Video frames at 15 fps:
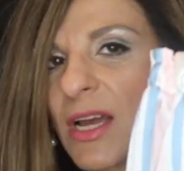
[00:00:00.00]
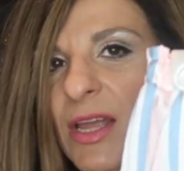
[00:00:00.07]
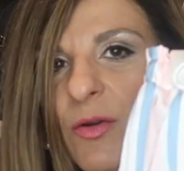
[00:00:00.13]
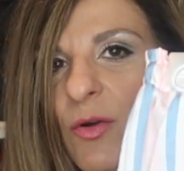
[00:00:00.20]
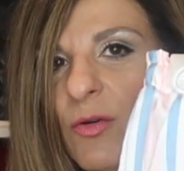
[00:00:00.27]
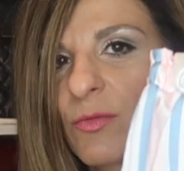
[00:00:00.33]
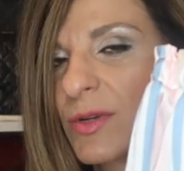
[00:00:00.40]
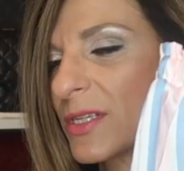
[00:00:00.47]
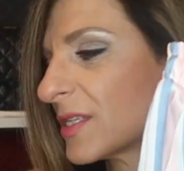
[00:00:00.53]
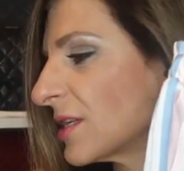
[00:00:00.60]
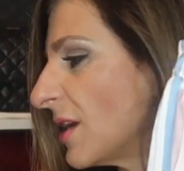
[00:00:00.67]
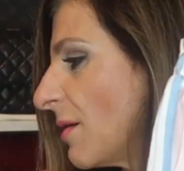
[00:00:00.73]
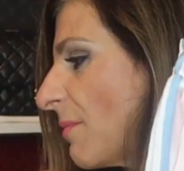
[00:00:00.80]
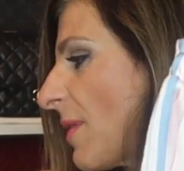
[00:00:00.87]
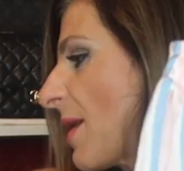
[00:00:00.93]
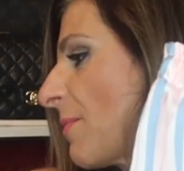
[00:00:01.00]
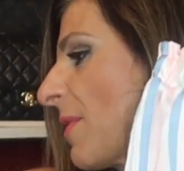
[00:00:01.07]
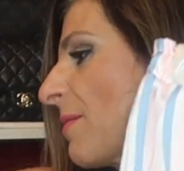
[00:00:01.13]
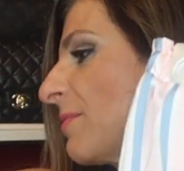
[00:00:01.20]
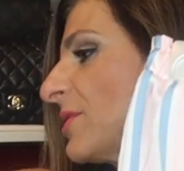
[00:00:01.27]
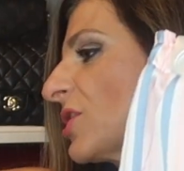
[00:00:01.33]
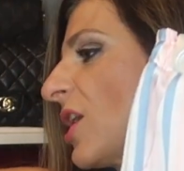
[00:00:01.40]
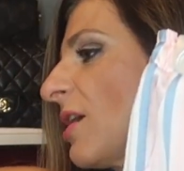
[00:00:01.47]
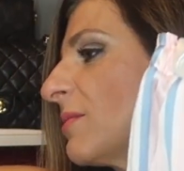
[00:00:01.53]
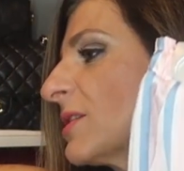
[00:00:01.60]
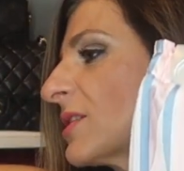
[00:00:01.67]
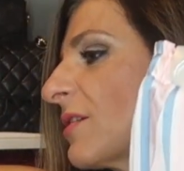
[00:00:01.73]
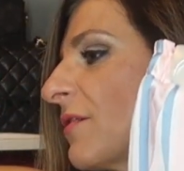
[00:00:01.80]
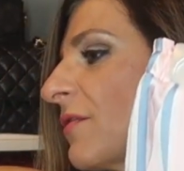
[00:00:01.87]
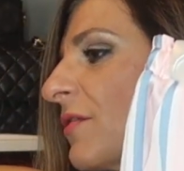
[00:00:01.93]
I always buy my
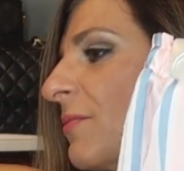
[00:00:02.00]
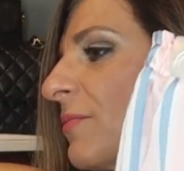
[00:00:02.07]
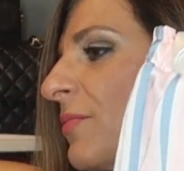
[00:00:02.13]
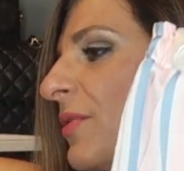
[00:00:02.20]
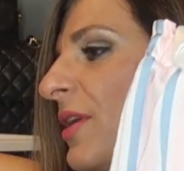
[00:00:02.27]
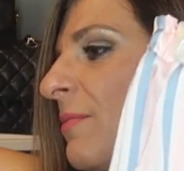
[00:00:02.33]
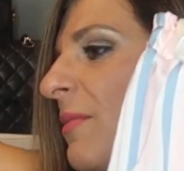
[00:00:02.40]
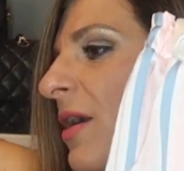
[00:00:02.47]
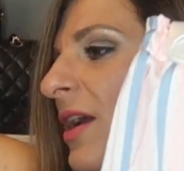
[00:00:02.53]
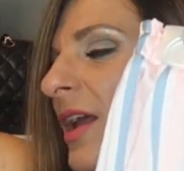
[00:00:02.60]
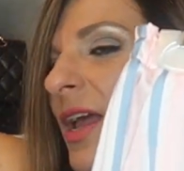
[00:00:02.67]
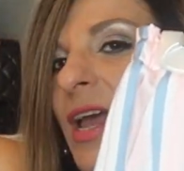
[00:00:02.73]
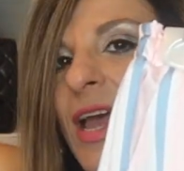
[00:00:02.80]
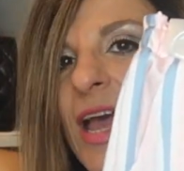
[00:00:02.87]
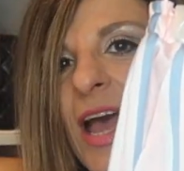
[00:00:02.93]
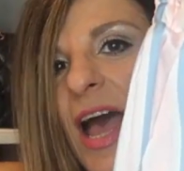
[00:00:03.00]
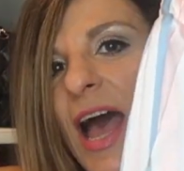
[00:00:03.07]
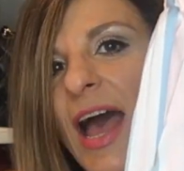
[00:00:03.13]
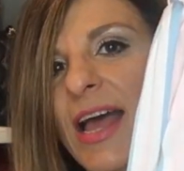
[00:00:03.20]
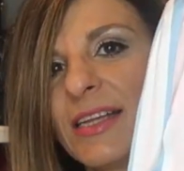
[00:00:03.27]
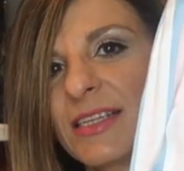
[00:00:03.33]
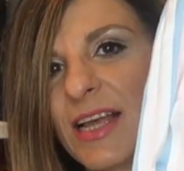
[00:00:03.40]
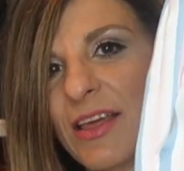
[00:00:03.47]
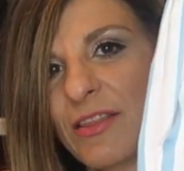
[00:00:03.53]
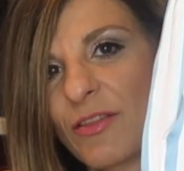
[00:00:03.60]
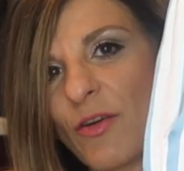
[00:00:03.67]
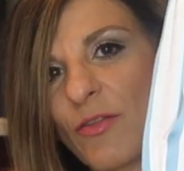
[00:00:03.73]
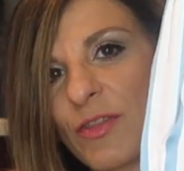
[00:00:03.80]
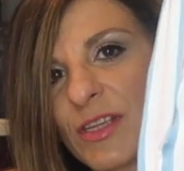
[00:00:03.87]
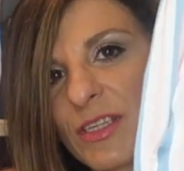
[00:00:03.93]
pyjamas from Primark. And I thought